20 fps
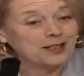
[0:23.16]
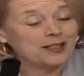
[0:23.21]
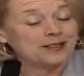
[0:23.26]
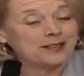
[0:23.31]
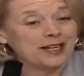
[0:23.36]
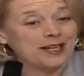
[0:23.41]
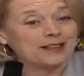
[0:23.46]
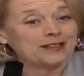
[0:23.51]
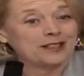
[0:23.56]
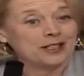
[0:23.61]

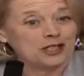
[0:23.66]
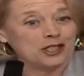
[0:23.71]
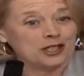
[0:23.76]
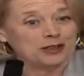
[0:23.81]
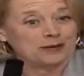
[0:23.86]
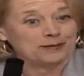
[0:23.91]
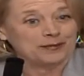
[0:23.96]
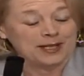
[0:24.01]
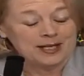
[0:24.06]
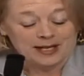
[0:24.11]

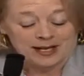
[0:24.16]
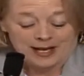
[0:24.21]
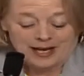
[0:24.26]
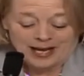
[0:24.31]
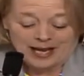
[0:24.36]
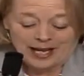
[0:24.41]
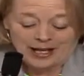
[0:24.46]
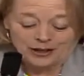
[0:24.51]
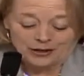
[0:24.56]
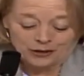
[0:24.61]
technician,
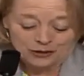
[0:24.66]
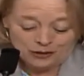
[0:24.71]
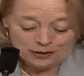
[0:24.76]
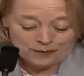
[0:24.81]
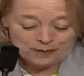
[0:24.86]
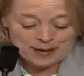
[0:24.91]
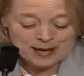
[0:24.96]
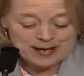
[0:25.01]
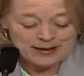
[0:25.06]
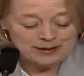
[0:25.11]
a
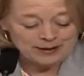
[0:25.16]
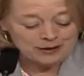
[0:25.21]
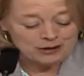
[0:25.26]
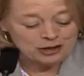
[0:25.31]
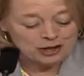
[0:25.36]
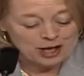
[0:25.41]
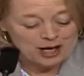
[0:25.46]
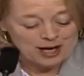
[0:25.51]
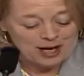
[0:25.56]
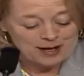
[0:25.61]
good paying
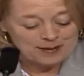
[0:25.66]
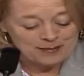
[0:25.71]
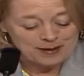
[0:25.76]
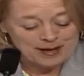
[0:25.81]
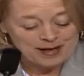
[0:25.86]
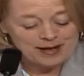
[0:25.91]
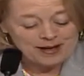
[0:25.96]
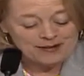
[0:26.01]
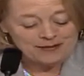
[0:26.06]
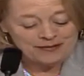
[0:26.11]
job
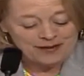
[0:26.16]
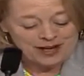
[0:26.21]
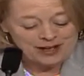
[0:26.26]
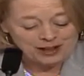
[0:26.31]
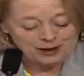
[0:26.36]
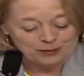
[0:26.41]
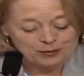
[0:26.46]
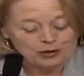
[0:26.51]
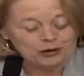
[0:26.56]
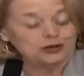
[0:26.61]

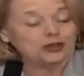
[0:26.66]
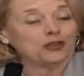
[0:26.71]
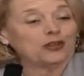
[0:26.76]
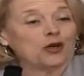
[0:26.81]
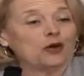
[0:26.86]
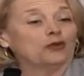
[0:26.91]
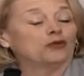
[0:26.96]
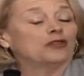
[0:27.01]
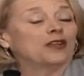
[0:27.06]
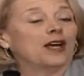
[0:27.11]
available to
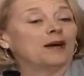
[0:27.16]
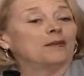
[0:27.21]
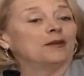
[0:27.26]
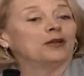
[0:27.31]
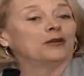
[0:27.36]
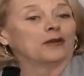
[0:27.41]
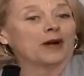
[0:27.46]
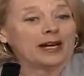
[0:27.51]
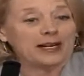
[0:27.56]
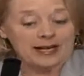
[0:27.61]
those
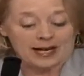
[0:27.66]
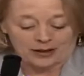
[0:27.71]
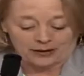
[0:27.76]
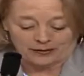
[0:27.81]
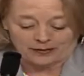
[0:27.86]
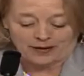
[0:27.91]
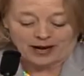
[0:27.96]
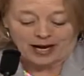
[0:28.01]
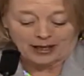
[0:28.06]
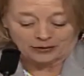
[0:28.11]
coming right out
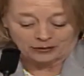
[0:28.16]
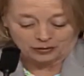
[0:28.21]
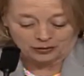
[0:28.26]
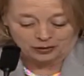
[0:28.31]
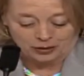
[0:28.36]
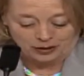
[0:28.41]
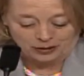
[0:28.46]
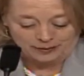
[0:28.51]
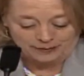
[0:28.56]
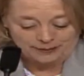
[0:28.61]
of high
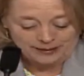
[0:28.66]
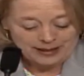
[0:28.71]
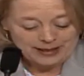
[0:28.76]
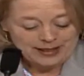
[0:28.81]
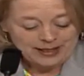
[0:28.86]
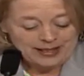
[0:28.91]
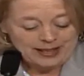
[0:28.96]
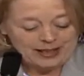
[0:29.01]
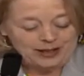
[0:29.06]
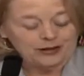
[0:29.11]
school.
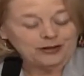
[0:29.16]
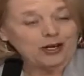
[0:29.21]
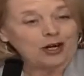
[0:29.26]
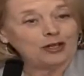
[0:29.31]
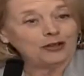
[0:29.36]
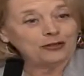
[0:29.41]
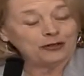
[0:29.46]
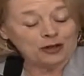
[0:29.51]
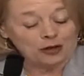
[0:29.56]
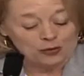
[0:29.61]
It's
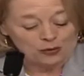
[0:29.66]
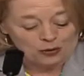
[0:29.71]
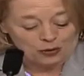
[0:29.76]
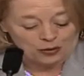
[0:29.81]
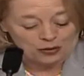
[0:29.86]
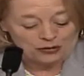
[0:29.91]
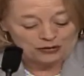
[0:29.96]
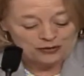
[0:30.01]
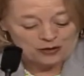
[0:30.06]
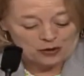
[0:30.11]
also
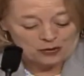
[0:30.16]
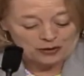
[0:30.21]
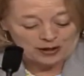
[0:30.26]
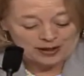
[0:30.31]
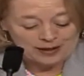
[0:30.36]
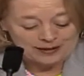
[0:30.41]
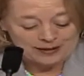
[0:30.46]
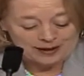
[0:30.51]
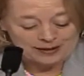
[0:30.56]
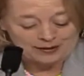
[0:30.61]
worth
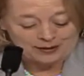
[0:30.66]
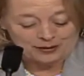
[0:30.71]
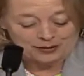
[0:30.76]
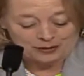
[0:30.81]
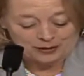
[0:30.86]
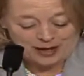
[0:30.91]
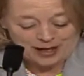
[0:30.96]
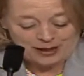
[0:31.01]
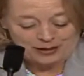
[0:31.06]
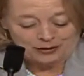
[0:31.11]
noting that the
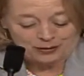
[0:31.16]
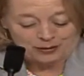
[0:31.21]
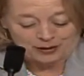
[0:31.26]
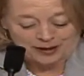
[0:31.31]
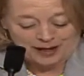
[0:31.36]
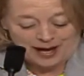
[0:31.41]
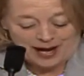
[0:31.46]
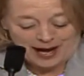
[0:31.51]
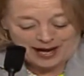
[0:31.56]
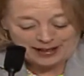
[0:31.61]
states with
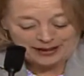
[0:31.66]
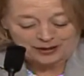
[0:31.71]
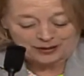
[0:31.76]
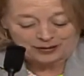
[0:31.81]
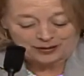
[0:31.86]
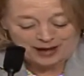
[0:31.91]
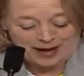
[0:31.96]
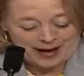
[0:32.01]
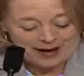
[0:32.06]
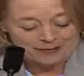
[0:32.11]
the
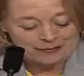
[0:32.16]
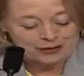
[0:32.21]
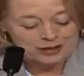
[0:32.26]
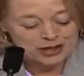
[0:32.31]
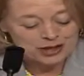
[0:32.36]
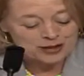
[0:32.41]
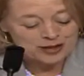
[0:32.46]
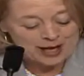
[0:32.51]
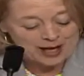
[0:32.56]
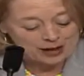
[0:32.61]
highest average
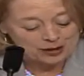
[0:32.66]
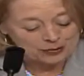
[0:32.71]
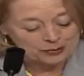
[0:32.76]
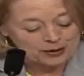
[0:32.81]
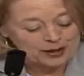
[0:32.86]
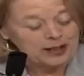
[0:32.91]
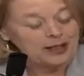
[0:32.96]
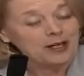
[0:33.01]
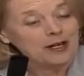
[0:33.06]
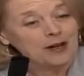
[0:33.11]

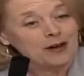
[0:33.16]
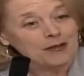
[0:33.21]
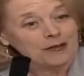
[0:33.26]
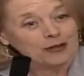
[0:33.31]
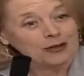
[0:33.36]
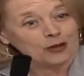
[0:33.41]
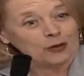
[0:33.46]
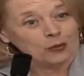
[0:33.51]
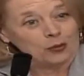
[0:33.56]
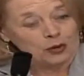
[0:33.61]
salary
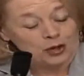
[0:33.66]
for a